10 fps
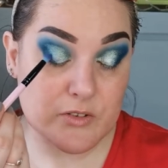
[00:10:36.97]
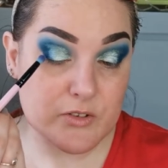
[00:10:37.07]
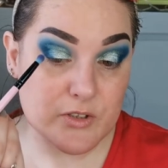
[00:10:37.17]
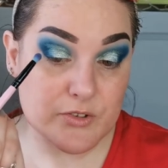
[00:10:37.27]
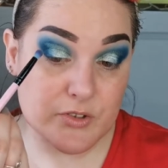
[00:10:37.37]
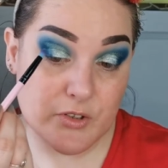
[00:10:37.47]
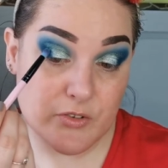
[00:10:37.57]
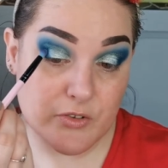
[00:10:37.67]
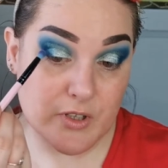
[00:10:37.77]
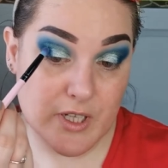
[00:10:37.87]
just to
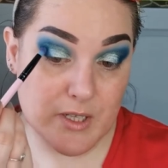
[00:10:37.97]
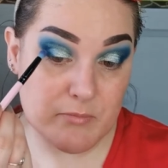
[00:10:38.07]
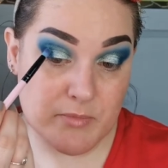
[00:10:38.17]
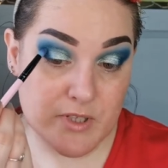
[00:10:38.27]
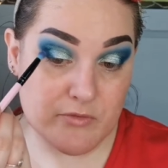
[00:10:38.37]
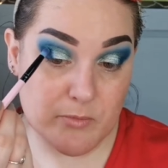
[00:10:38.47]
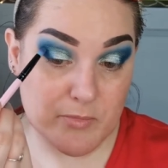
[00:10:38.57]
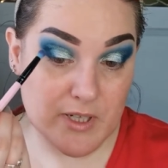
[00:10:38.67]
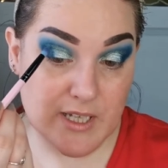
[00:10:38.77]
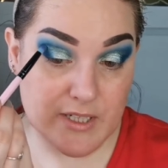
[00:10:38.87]
create a bit of a
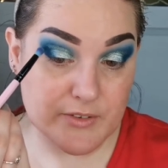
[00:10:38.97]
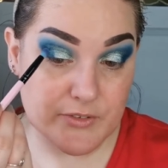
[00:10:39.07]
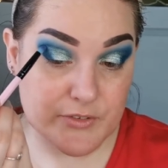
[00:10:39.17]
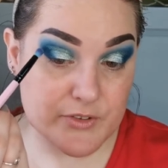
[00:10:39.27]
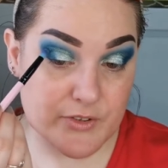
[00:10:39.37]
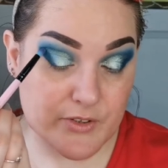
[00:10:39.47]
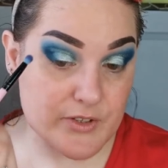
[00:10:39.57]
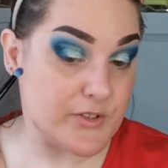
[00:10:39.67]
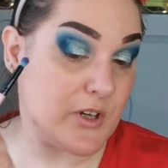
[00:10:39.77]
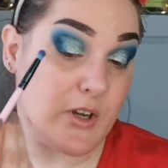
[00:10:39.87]
blend, so
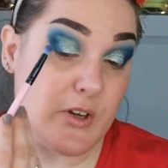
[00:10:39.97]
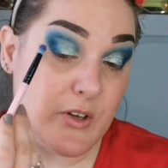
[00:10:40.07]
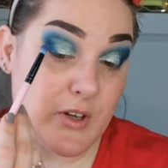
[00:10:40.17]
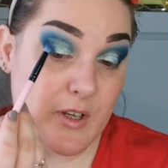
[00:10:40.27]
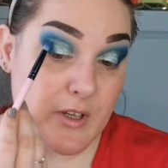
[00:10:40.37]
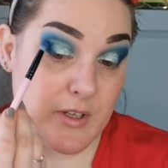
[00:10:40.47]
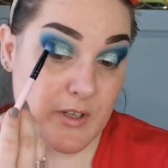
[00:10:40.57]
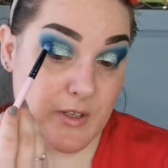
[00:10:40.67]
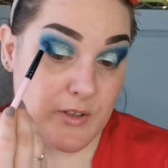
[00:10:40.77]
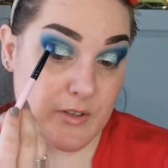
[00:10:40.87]
there's no
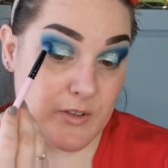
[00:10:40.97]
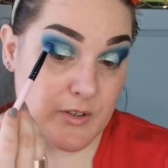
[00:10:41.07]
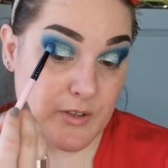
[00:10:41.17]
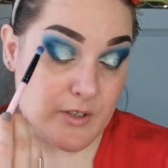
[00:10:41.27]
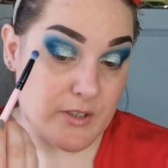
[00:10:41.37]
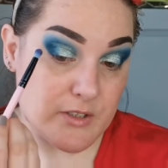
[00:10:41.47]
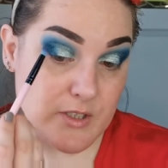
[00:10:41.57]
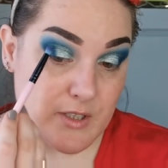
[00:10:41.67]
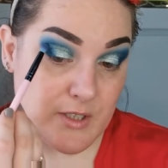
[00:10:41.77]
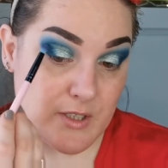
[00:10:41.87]
no
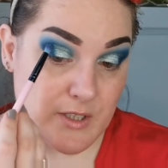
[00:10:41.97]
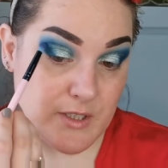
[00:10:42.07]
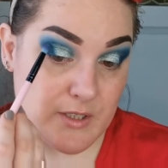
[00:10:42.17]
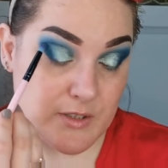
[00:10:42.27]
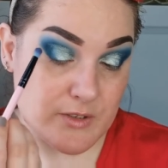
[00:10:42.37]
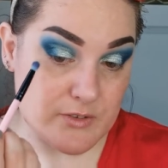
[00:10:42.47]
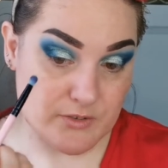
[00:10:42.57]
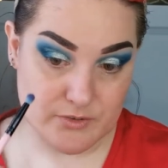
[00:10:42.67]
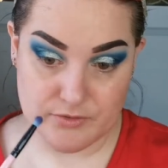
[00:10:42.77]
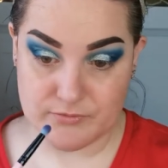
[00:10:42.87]
harsh
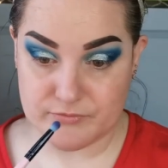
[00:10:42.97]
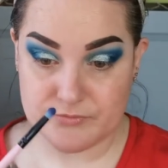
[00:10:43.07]
lines.